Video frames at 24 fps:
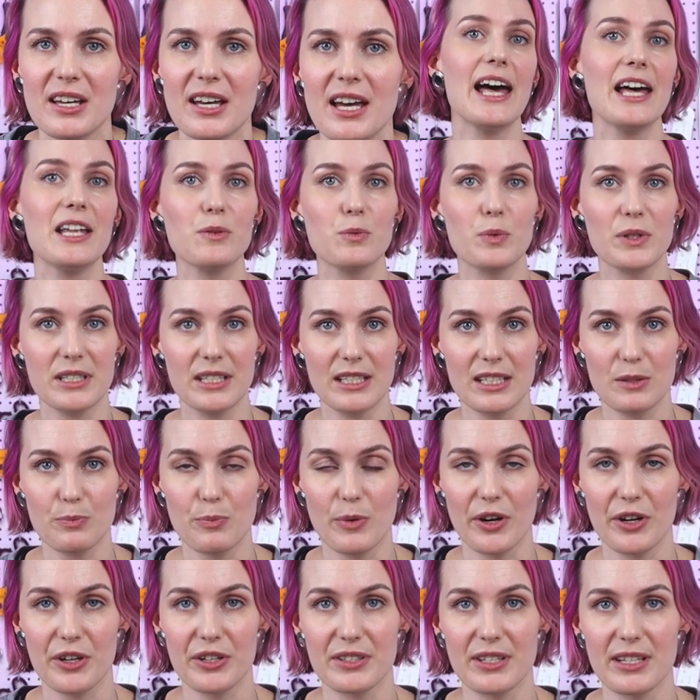And with these
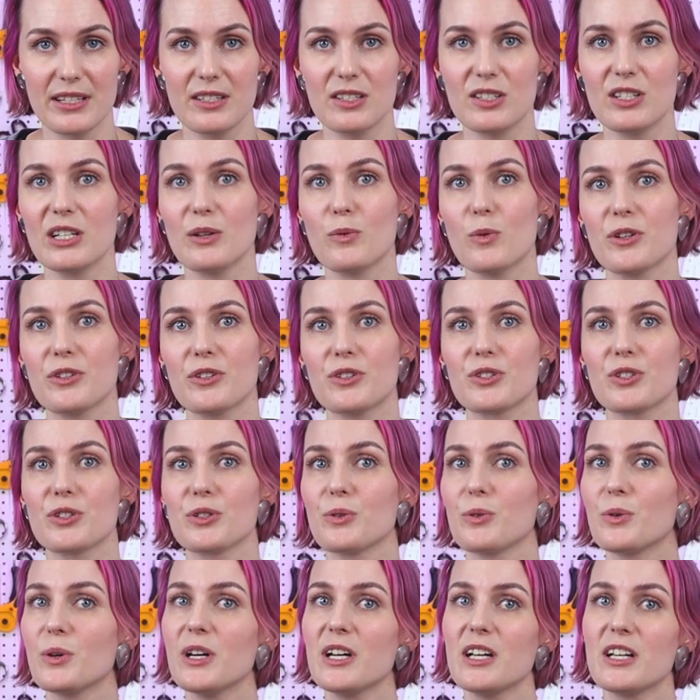boxes, she wants
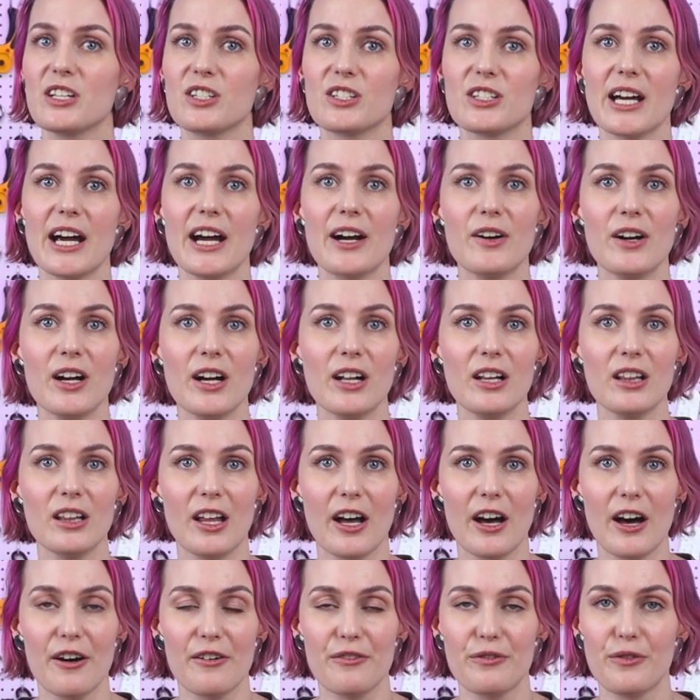to share her
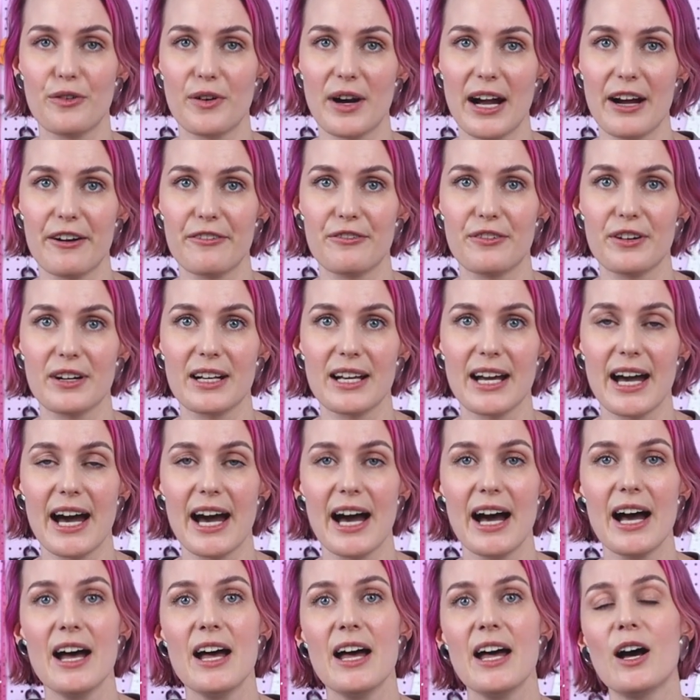love for
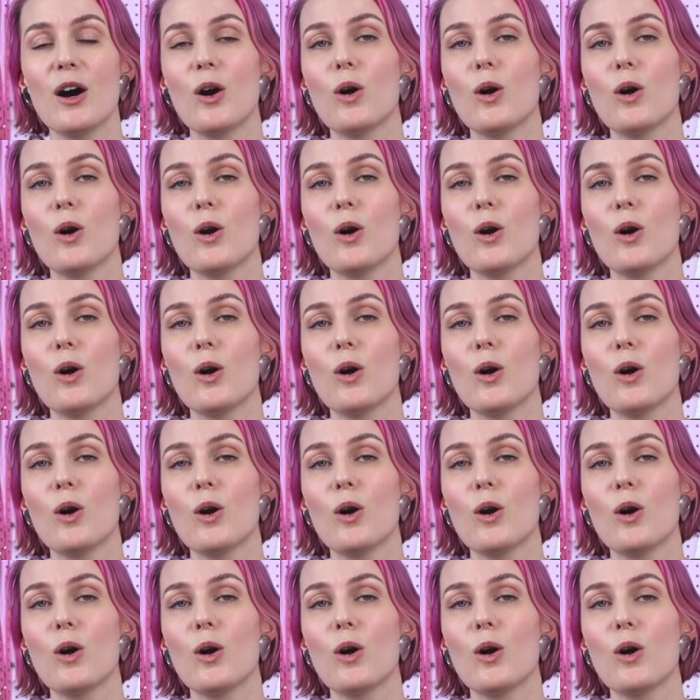Africa,